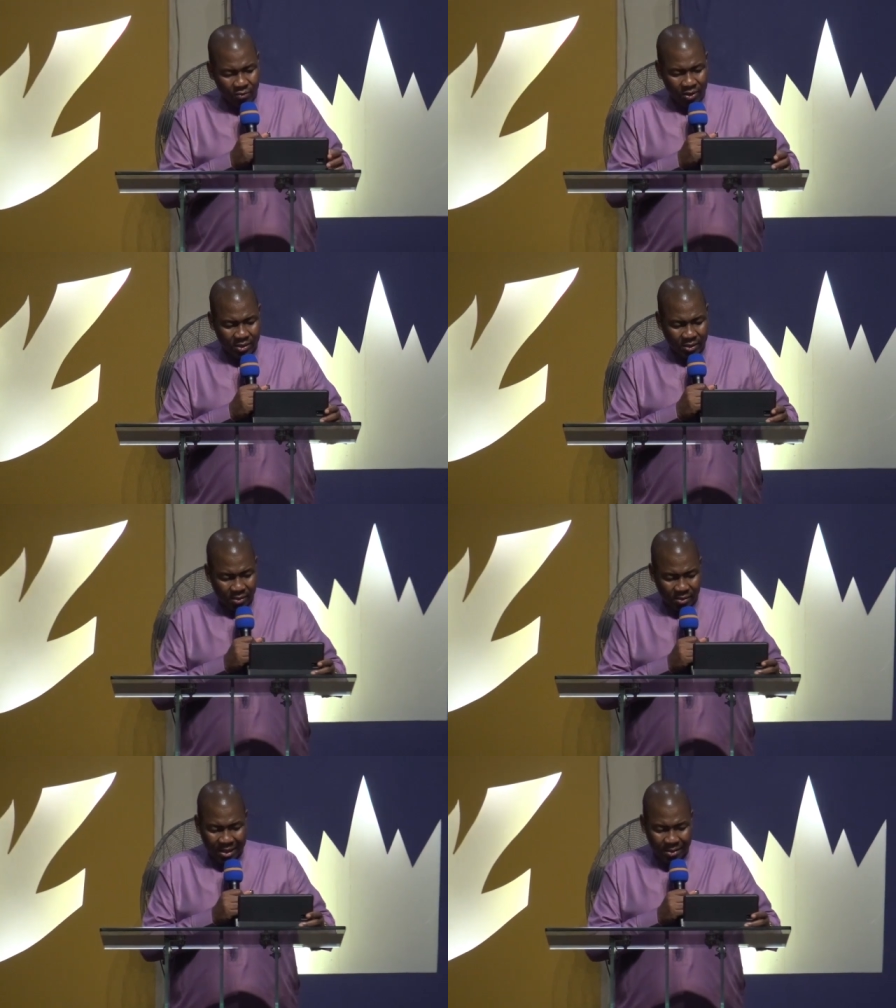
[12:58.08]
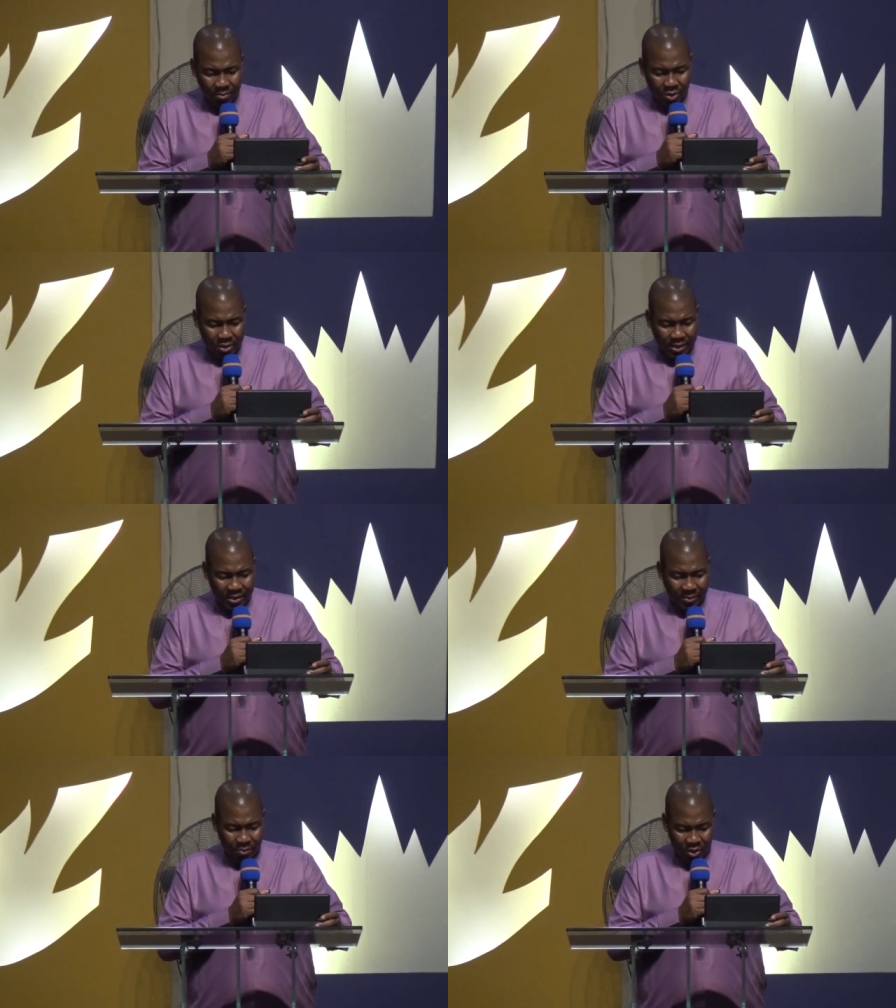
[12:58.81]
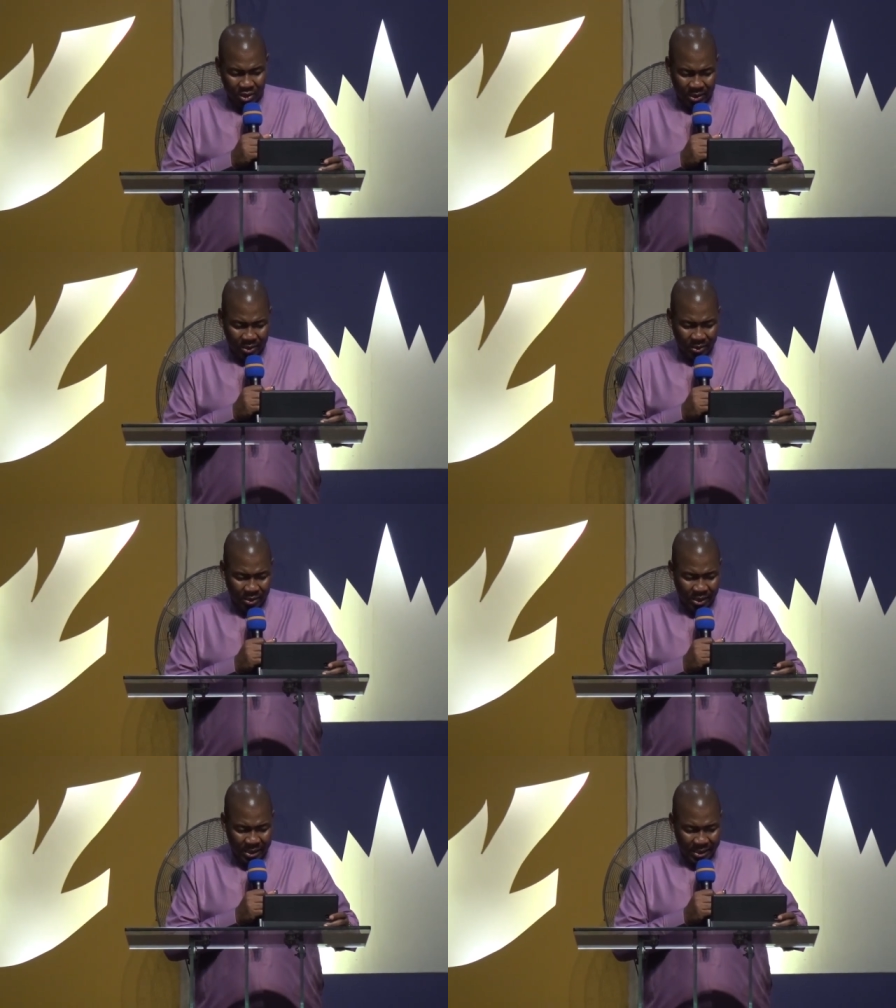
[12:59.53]
this sermon this morning
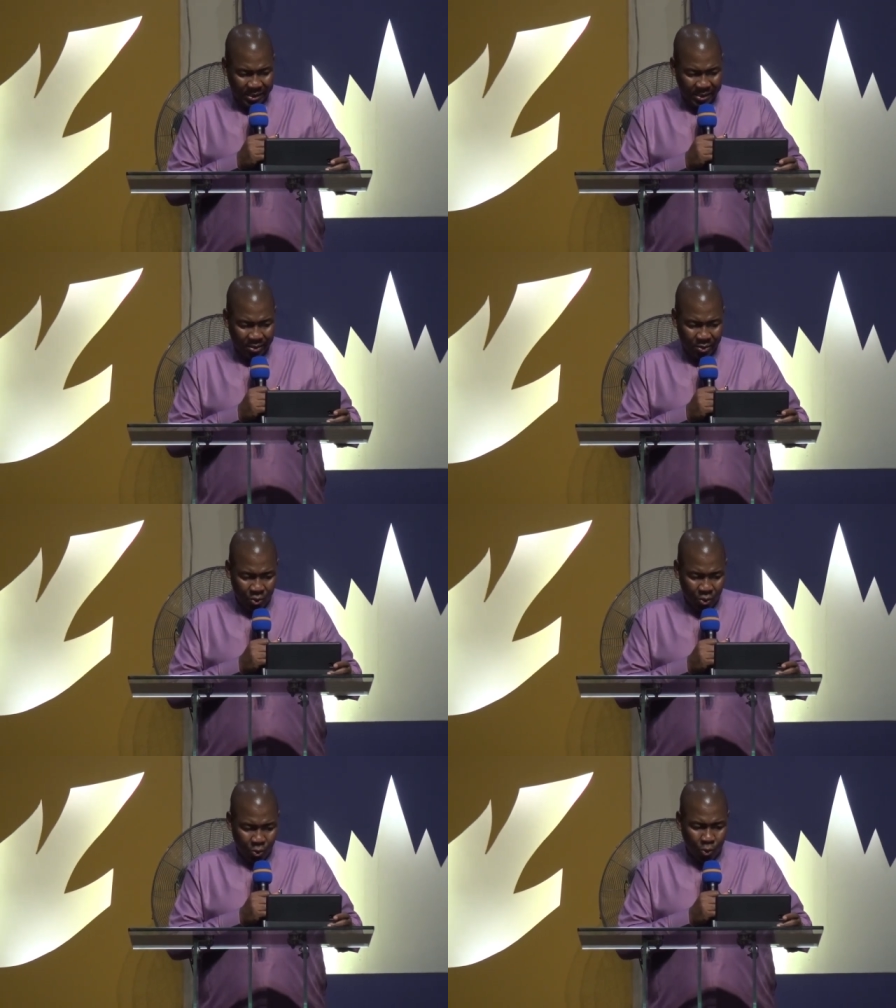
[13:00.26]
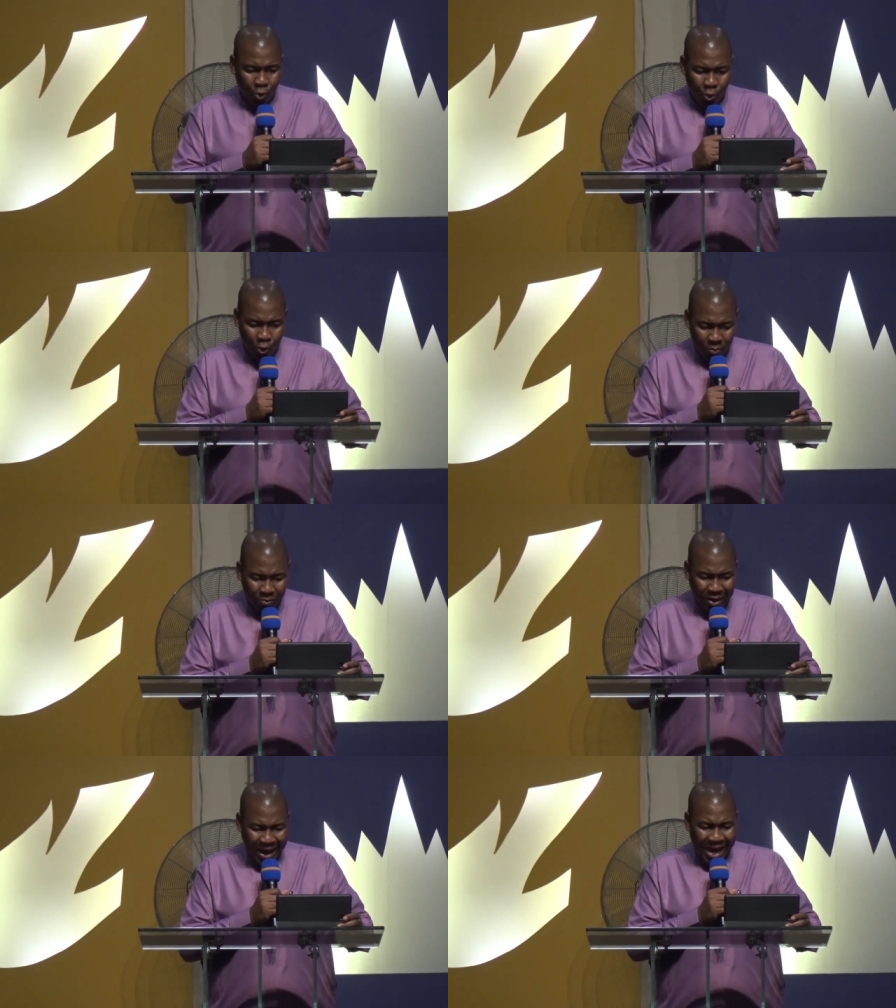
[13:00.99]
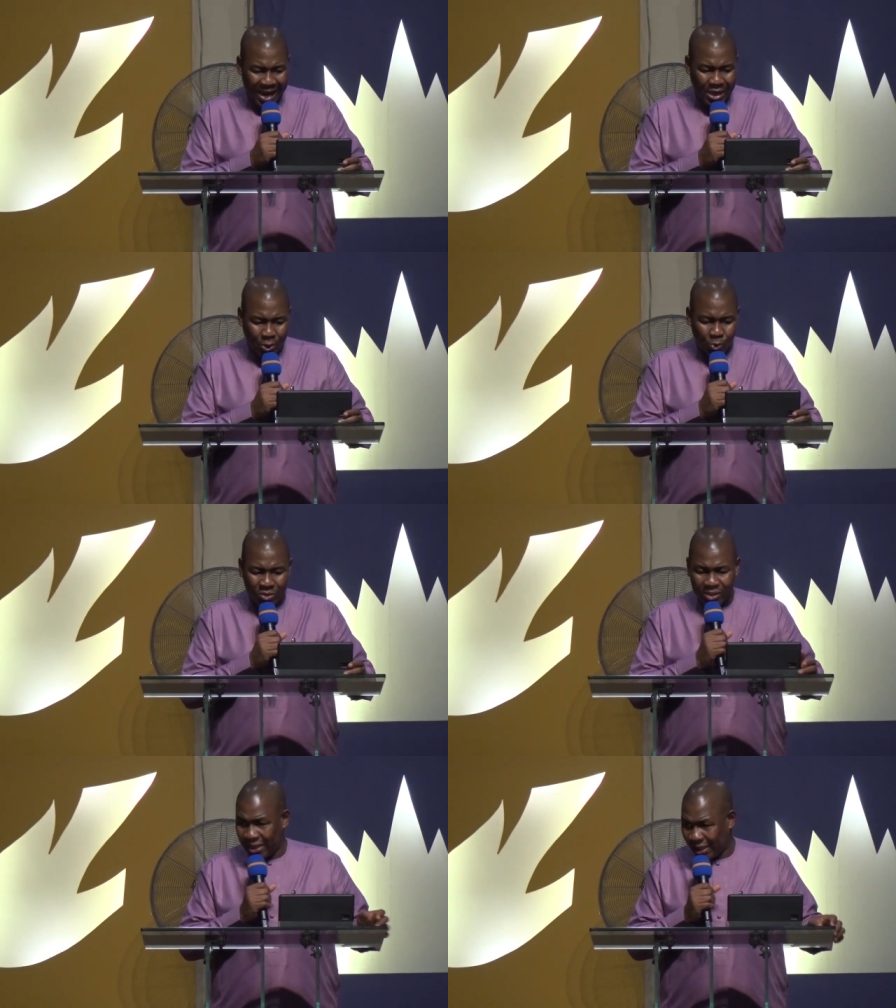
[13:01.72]
is Whom Are You
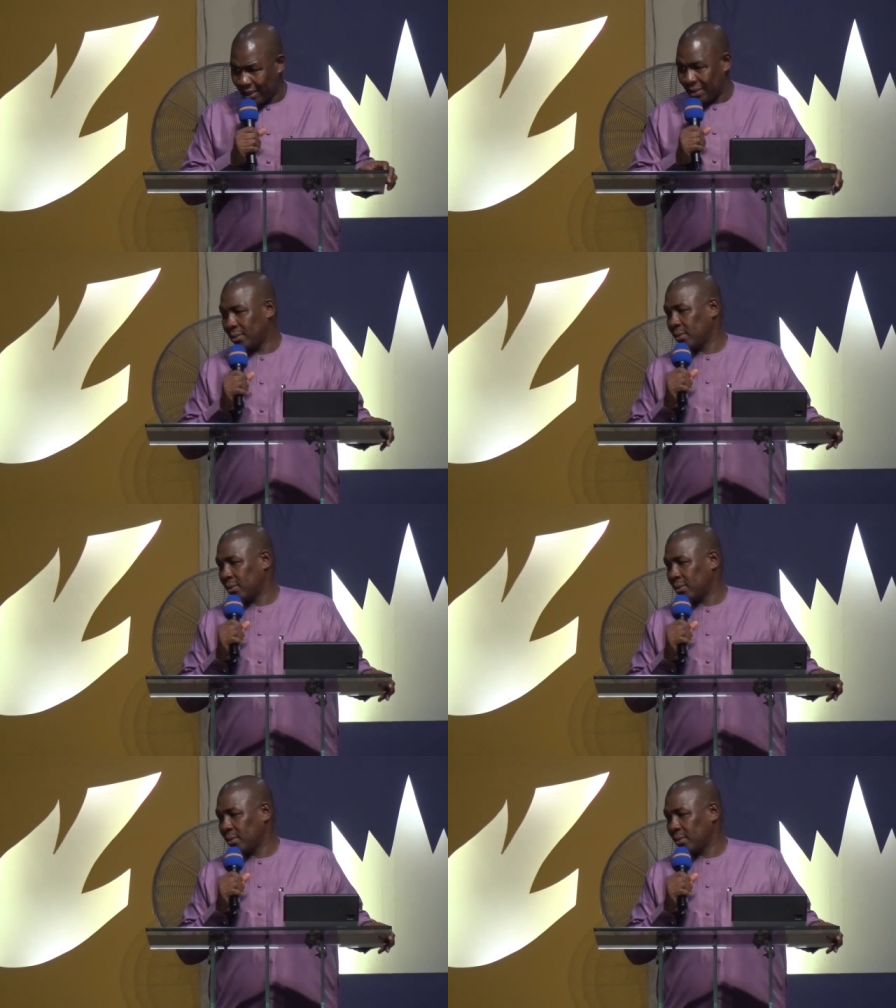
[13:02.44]
Seeking?